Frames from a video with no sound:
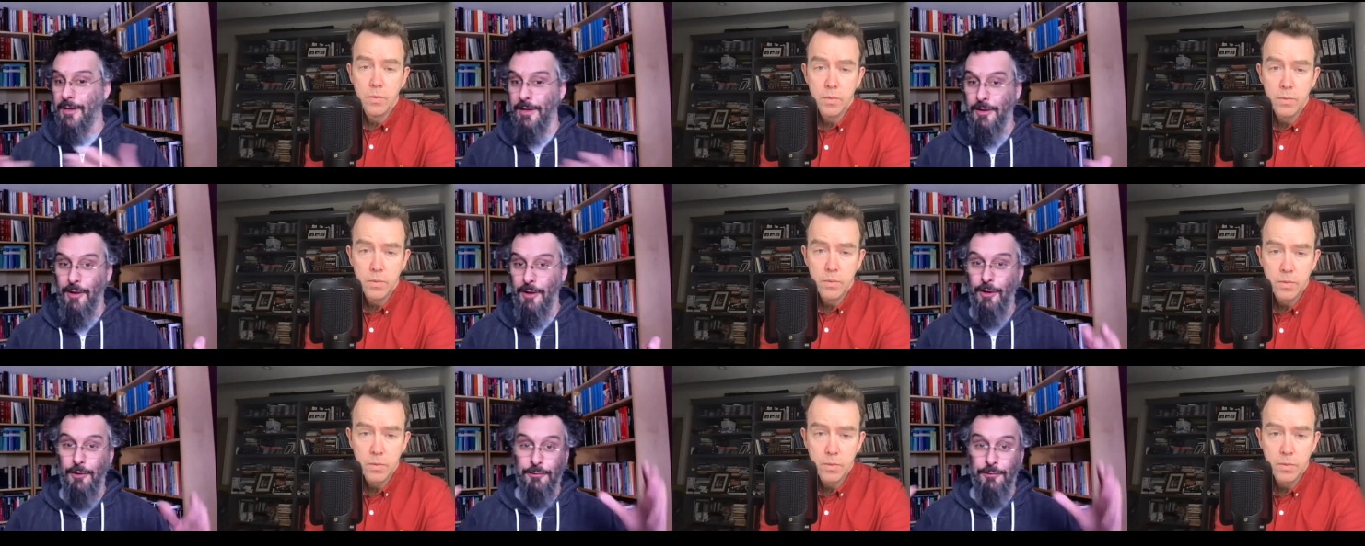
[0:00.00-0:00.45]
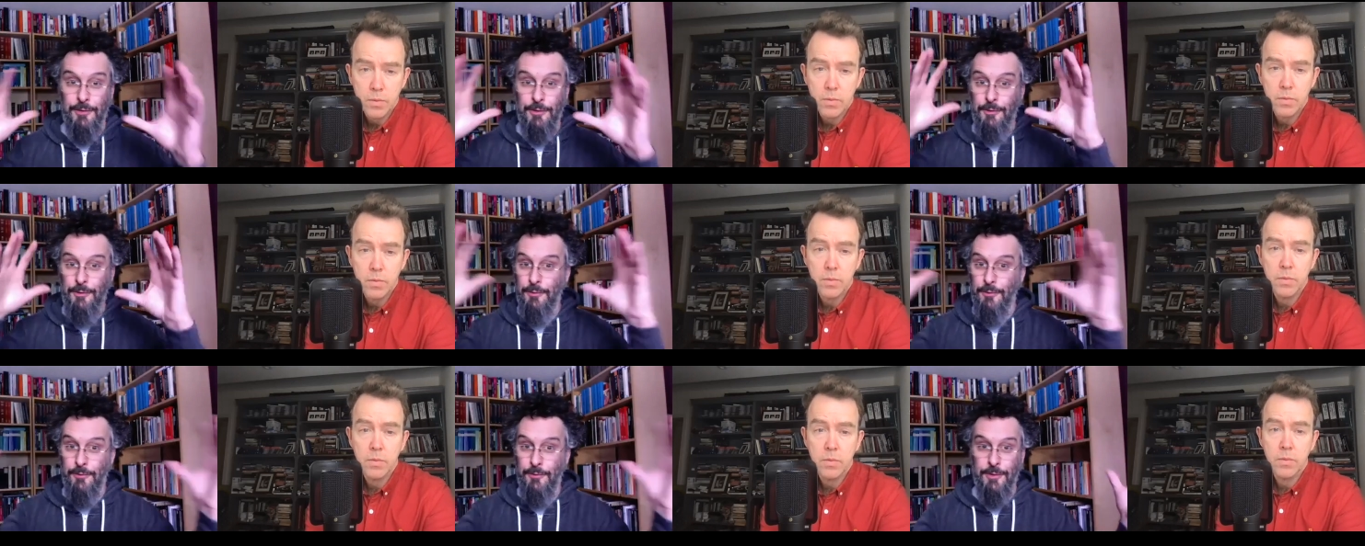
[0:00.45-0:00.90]
Speaker 1: call for
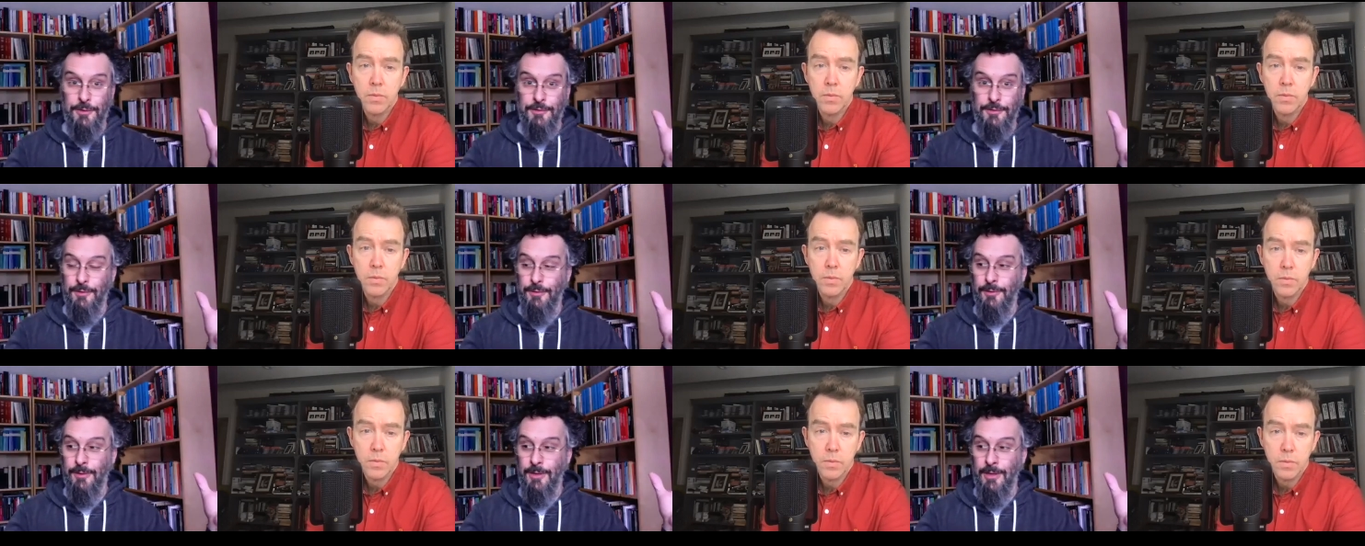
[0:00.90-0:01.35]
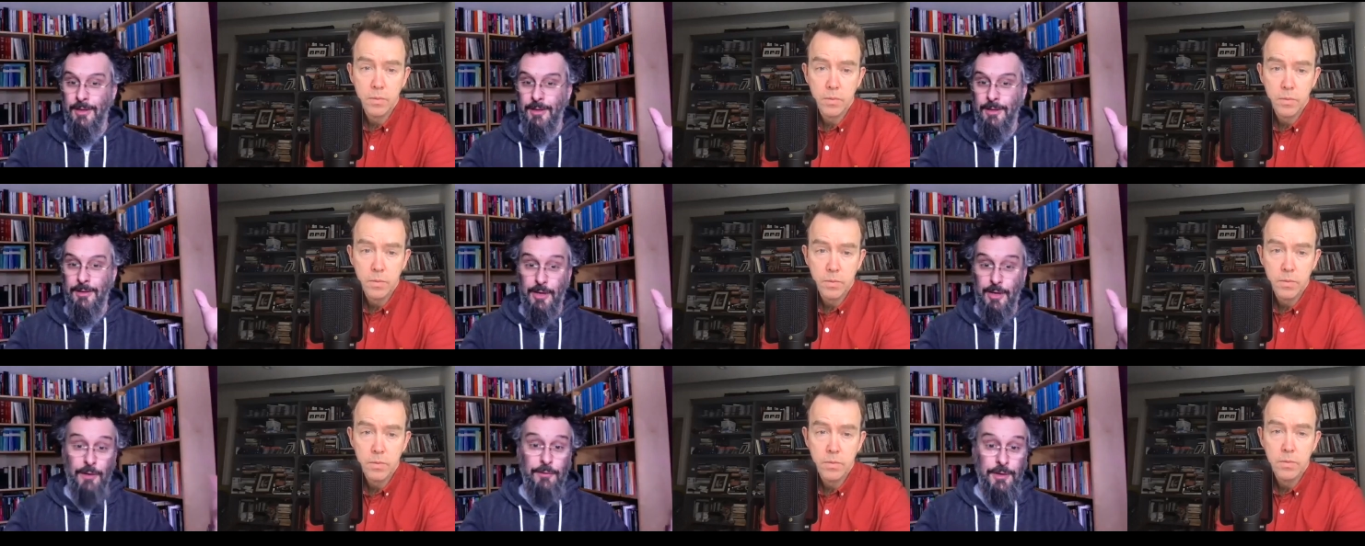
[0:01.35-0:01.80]
universal
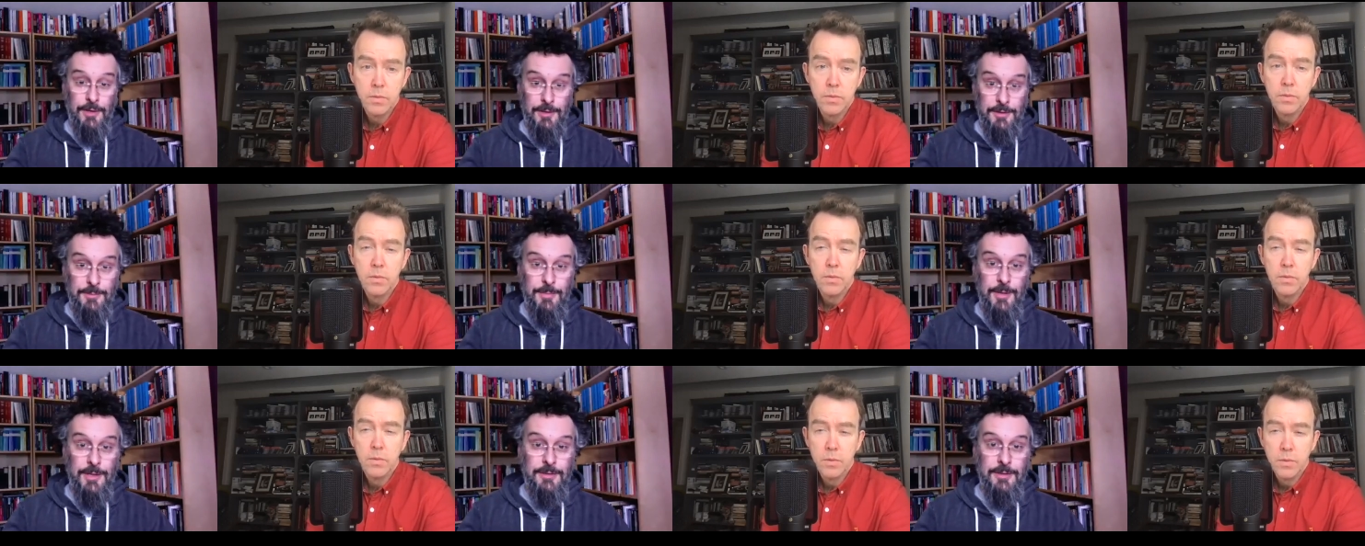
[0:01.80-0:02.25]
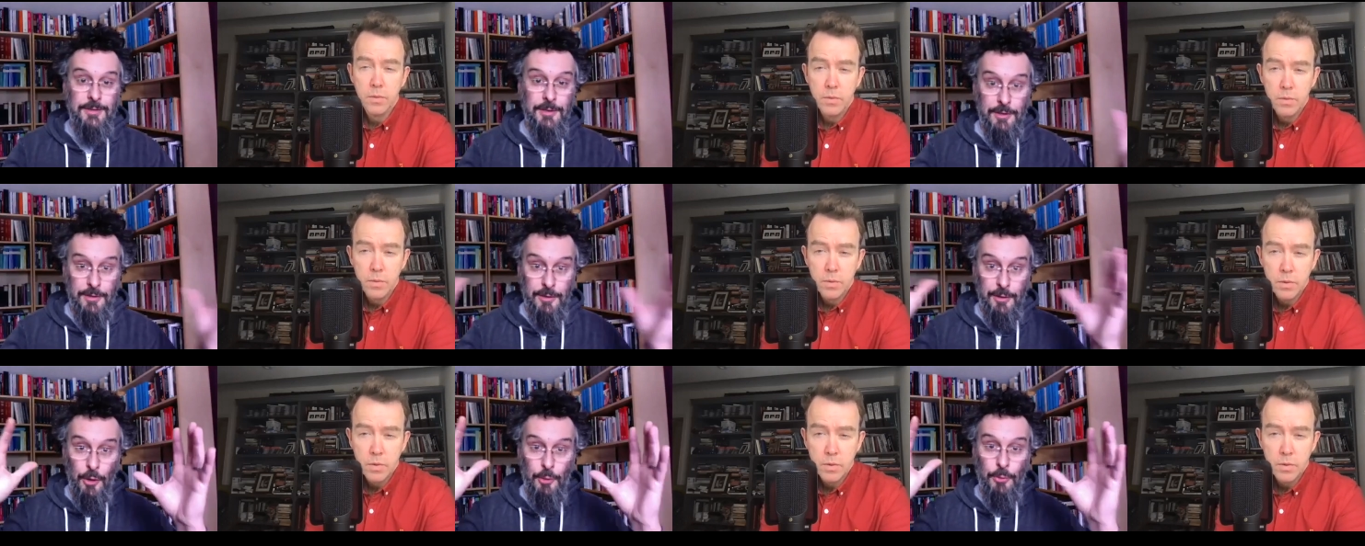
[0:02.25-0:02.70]
governance
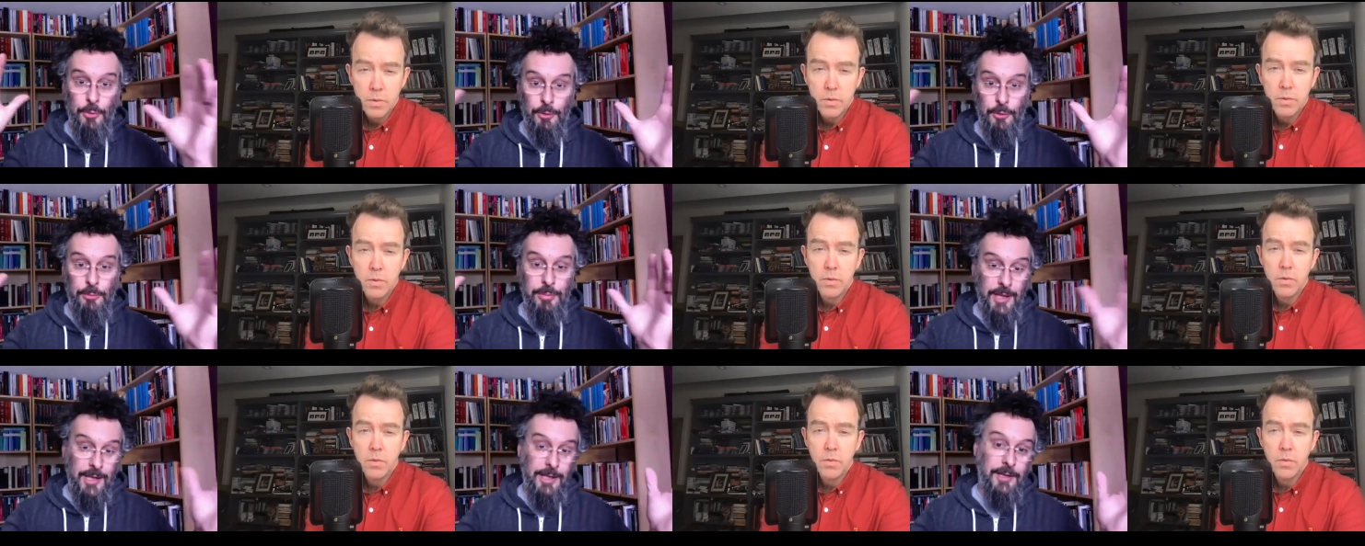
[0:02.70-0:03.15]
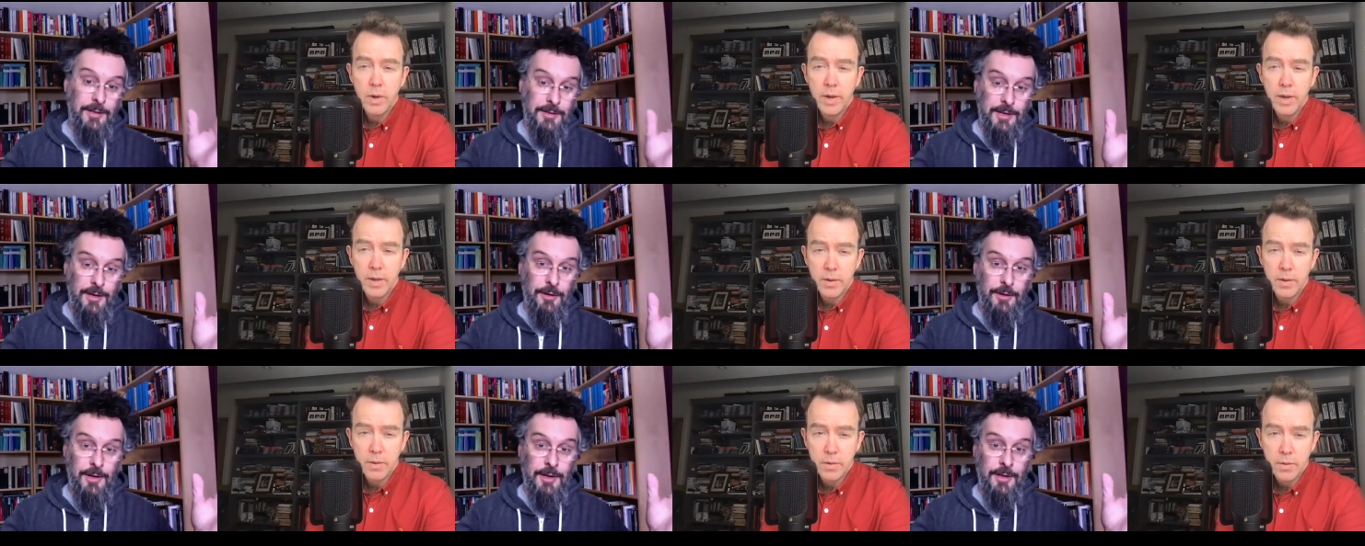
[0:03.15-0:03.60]
basically global
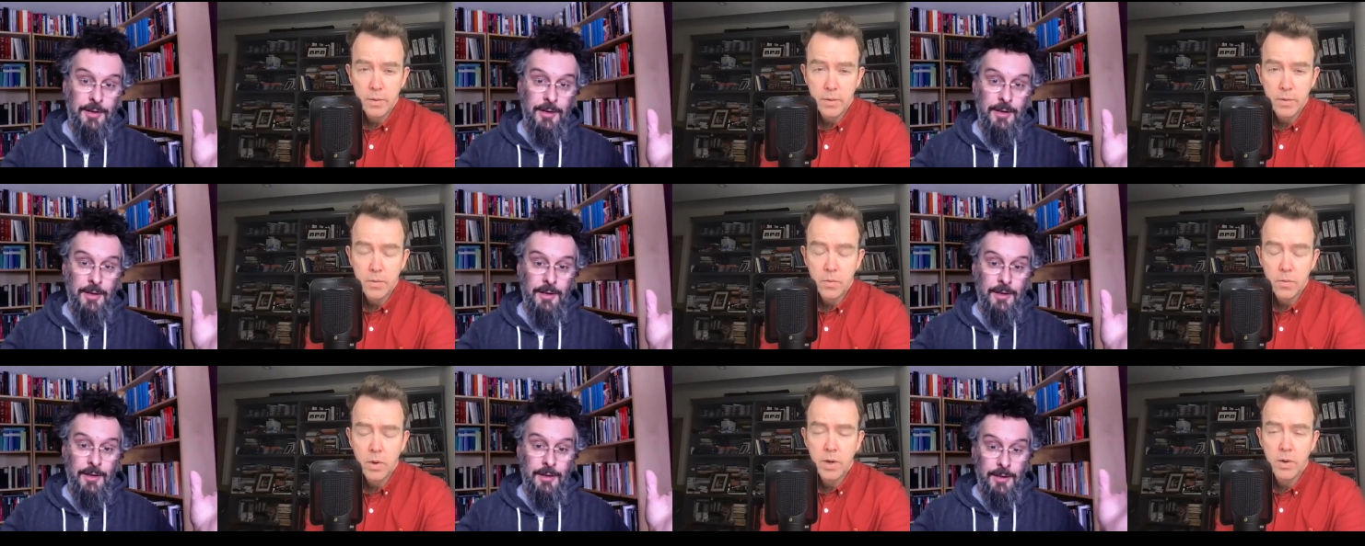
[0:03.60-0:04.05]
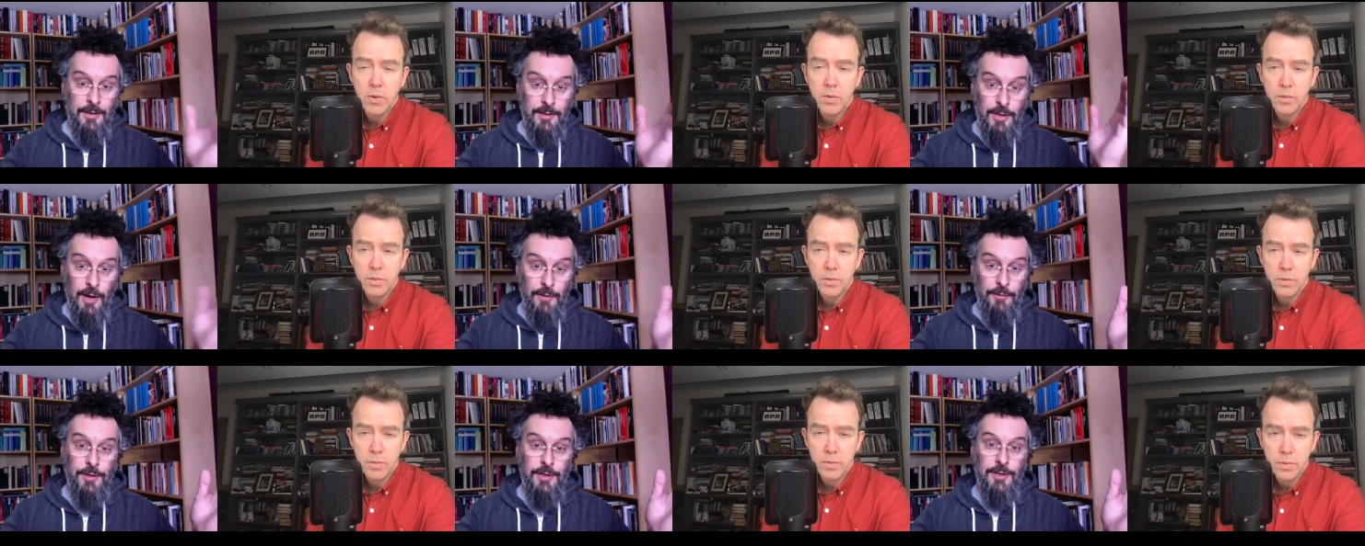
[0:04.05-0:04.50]
planetary wow.
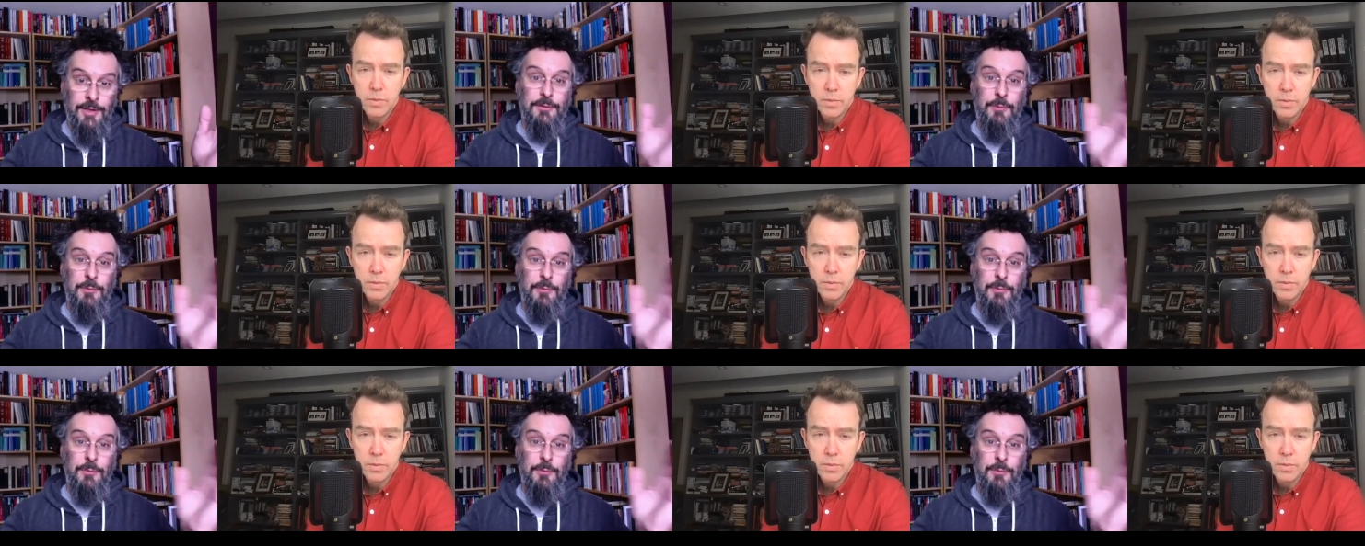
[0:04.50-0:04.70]
governance